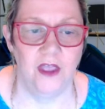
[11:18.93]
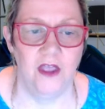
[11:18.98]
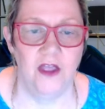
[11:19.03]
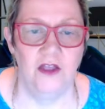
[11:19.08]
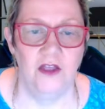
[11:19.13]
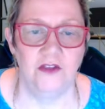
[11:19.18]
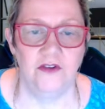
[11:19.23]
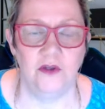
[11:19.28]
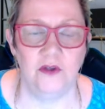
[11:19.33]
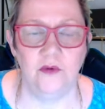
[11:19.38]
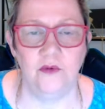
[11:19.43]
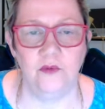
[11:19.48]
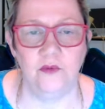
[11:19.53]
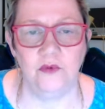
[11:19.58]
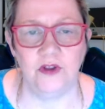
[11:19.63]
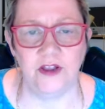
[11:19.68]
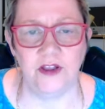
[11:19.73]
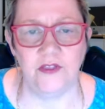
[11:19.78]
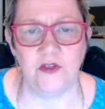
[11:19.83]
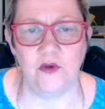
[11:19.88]
So
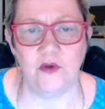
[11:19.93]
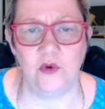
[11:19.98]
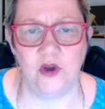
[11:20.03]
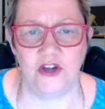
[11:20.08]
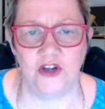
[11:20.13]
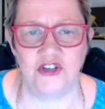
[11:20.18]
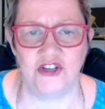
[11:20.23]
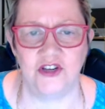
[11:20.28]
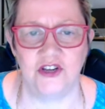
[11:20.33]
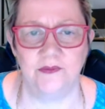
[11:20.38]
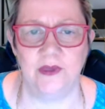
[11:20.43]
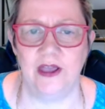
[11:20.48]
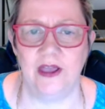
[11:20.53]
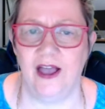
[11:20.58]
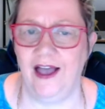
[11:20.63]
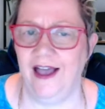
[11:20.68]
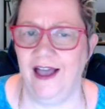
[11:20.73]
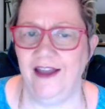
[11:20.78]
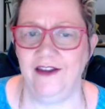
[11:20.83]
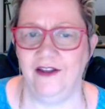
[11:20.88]
really the question
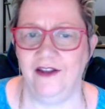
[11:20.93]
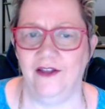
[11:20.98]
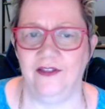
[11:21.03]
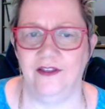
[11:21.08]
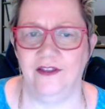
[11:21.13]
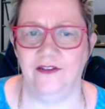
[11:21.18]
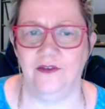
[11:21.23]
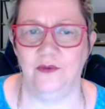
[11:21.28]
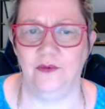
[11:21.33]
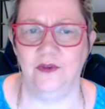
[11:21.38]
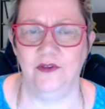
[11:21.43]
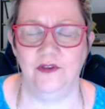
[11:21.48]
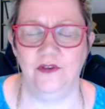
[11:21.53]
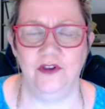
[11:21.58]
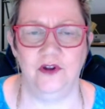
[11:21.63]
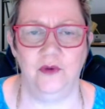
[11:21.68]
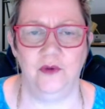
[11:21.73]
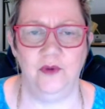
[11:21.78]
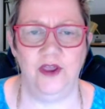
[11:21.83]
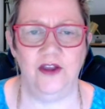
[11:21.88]
behind all this,
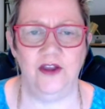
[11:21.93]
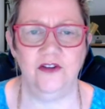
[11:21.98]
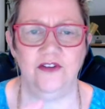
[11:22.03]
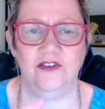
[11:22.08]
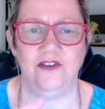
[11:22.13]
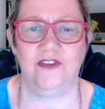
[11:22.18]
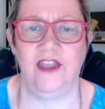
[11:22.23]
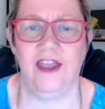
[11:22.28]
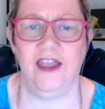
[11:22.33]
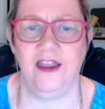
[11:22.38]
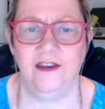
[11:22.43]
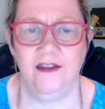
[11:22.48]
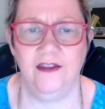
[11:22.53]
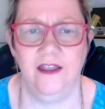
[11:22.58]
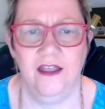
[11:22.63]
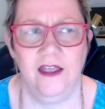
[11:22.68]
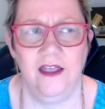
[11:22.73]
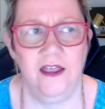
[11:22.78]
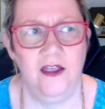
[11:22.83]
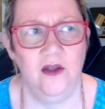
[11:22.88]
we understand
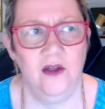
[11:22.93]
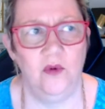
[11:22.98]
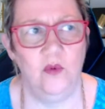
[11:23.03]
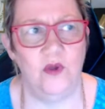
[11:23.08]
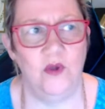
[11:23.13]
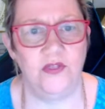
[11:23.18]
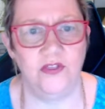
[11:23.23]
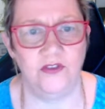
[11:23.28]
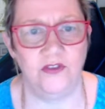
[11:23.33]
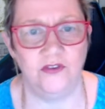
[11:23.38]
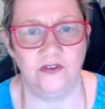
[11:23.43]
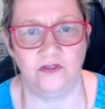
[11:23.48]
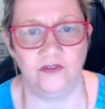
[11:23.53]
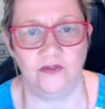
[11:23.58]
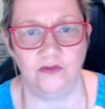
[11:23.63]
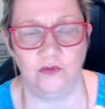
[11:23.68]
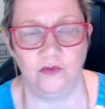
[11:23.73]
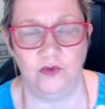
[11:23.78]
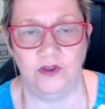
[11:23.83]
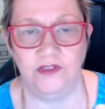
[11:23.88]
what
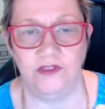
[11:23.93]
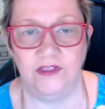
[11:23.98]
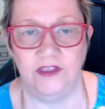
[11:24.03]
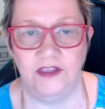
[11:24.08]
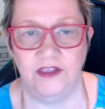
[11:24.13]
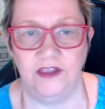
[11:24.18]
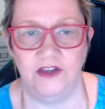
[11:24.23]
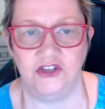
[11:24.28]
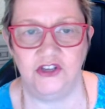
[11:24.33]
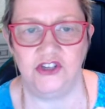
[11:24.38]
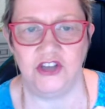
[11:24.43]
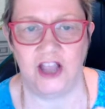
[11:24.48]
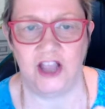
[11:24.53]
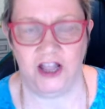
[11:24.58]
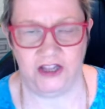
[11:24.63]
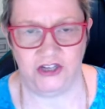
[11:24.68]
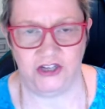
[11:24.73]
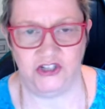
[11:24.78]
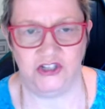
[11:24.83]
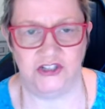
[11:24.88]
the
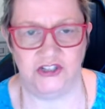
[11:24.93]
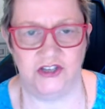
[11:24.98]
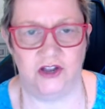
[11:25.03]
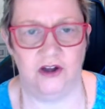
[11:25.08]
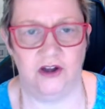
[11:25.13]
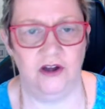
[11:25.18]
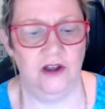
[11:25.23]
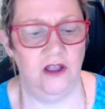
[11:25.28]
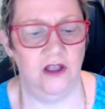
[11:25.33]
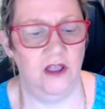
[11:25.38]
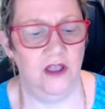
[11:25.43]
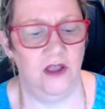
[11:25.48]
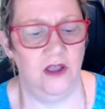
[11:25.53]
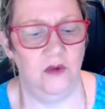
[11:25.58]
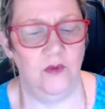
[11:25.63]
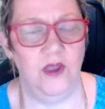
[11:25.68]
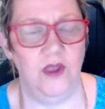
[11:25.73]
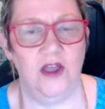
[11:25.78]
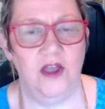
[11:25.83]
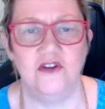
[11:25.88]
challenges are.
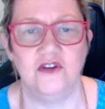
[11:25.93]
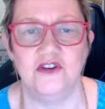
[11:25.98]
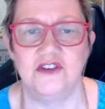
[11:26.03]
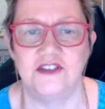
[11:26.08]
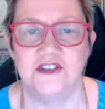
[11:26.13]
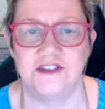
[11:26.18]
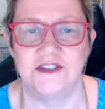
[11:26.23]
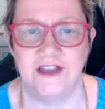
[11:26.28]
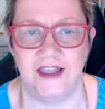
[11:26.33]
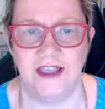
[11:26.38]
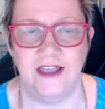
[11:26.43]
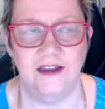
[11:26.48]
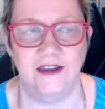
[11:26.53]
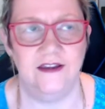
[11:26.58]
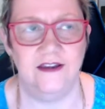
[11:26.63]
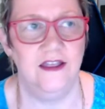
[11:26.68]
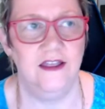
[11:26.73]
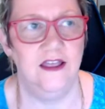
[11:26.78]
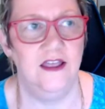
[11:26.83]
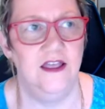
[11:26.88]
We
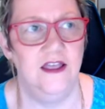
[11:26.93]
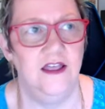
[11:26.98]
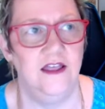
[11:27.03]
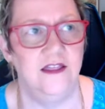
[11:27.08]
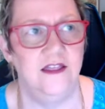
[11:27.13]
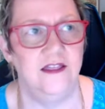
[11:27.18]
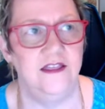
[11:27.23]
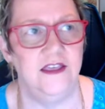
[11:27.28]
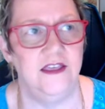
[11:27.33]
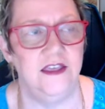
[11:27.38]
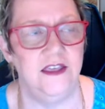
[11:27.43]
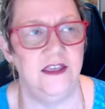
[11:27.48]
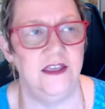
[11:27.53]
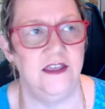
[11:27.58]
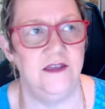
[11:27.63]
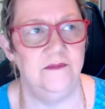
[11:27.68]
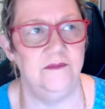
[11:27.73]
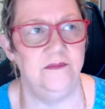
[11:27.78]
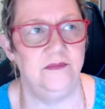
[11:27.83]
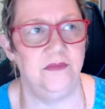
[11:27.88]
understand
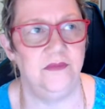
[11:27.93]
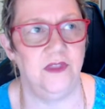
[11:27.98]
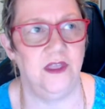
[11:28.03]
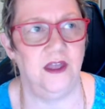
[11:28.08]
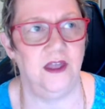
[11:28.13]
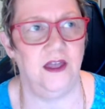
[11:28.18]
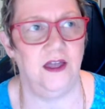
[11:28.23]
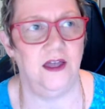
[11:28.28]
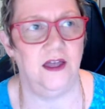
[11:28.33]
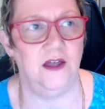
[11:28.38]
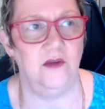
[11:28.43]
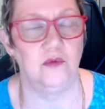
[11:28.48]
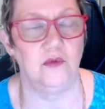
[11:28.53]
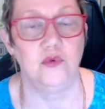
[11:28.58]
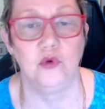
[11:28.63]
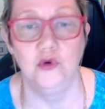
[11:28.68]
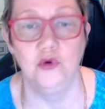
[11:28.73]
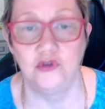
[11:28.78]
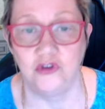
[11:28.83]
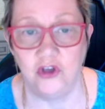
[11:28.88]
the
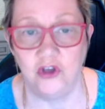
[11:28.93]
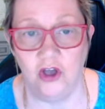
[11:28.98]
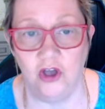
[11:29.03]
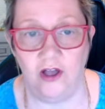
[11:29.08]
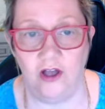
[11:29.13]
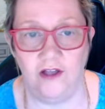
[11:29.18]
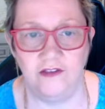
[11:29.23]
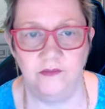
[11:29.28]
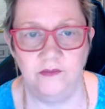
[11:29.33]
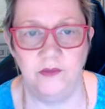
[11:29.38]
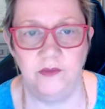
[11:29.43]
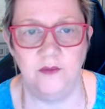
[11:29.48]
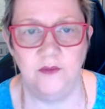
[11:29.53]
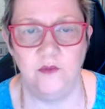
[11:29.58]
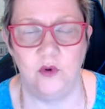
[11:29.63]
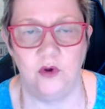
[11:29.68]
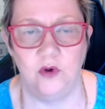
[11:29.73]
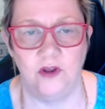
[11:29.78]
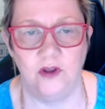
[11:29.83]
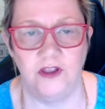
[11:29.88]
root cause being
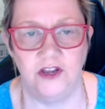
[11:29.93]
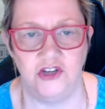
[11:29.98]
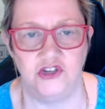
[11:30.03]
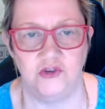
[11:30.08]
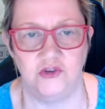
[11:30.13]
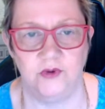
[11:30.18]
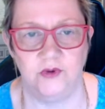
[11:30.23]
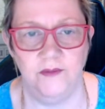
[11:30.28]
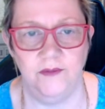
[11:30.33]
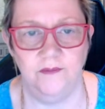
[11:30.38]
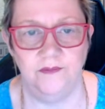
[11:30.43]
moral injury,